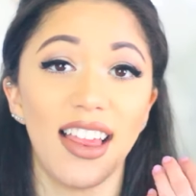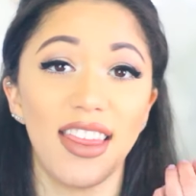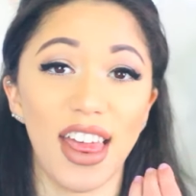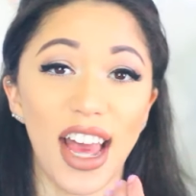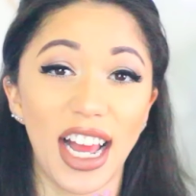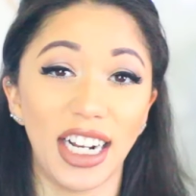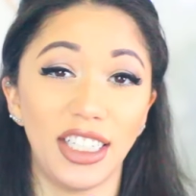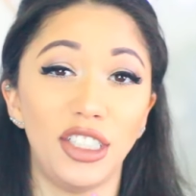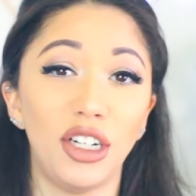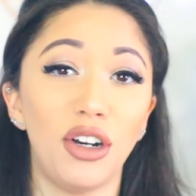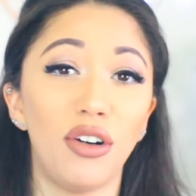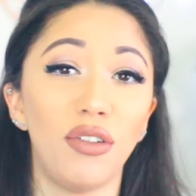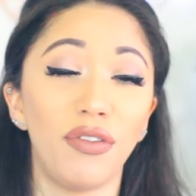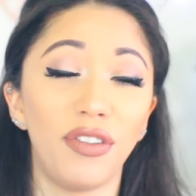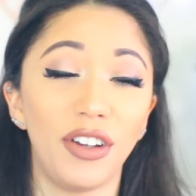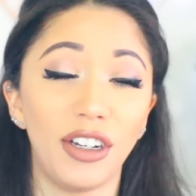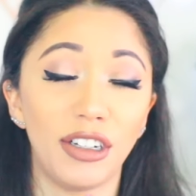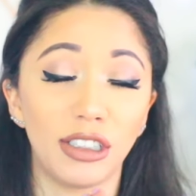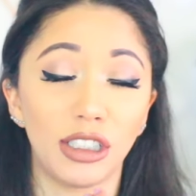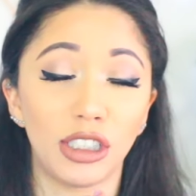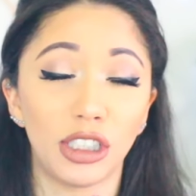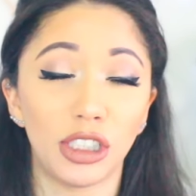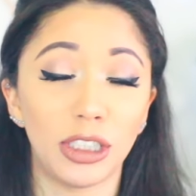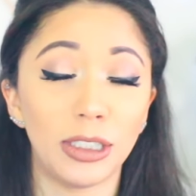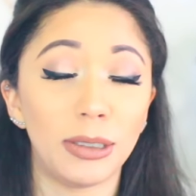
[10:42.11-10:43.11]
that don't
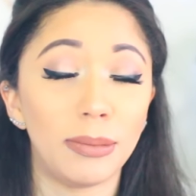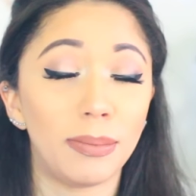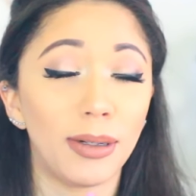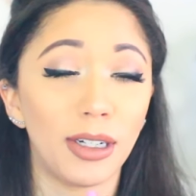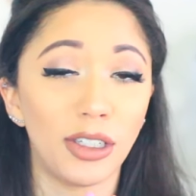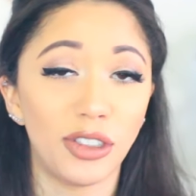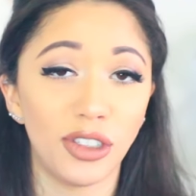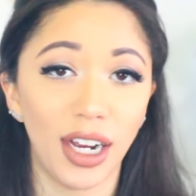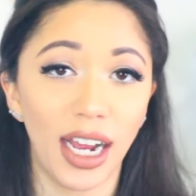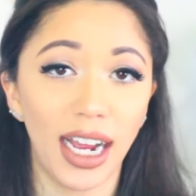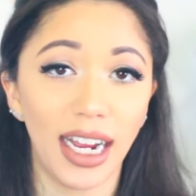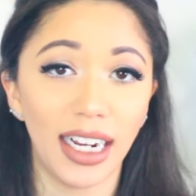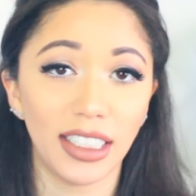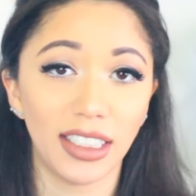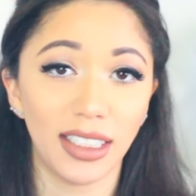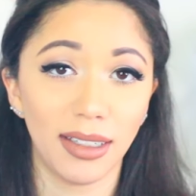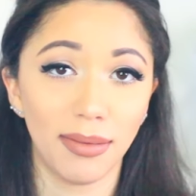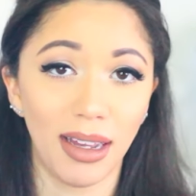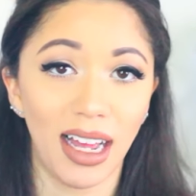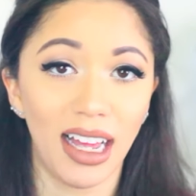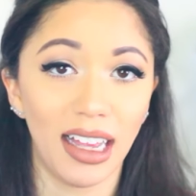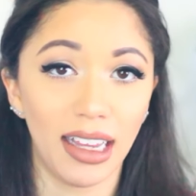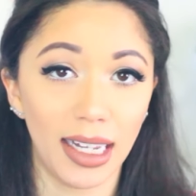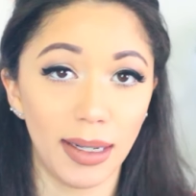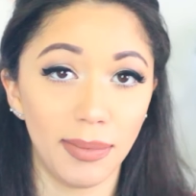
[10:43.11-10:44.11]
feel super drying to
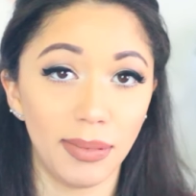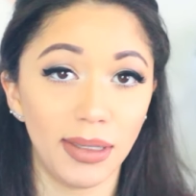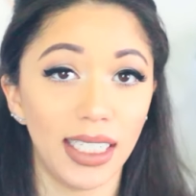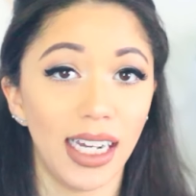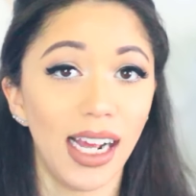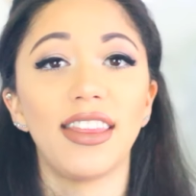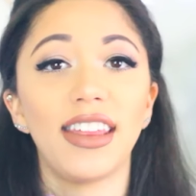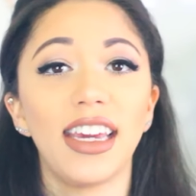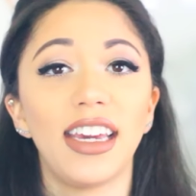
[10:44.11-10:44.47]
my lips.